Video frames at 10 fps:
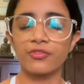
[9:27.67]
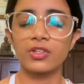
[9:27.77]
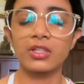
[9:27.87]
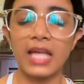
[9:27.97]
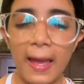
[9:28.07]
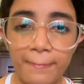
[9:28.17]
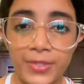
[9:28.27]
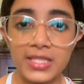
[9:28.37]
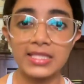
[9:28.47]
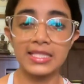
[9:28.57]

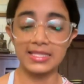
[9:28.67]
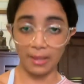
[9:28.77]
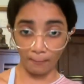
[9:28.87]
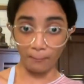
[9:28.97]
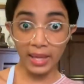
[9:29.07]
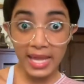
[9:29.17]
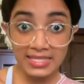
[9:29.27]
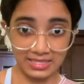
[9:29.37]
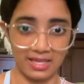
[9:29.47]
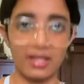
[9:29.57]
campus is
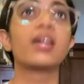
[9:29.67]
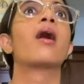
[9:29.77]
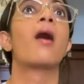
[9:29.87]
amazing.